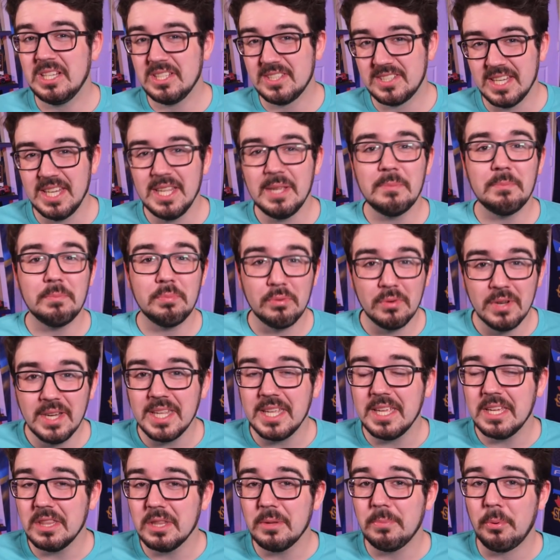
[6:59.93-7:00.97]
sitting
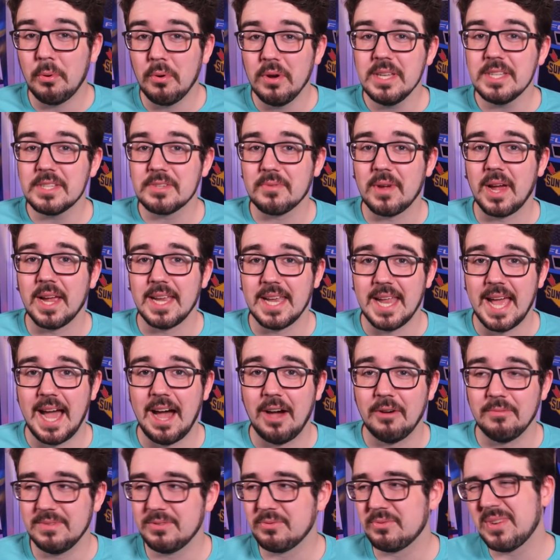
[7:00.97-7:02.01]
pretty in the points right
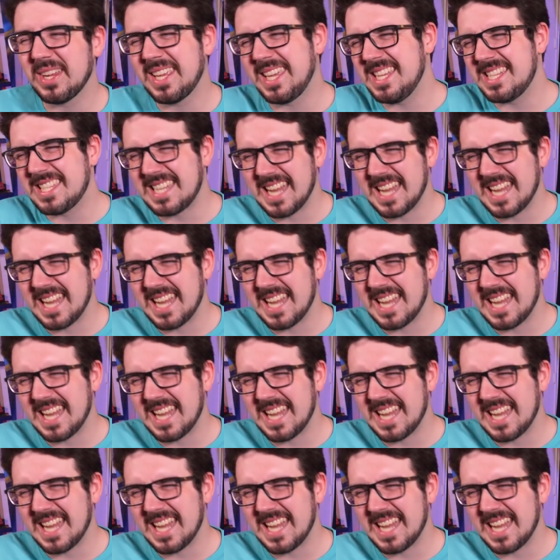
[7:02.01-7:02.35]
now. Ricky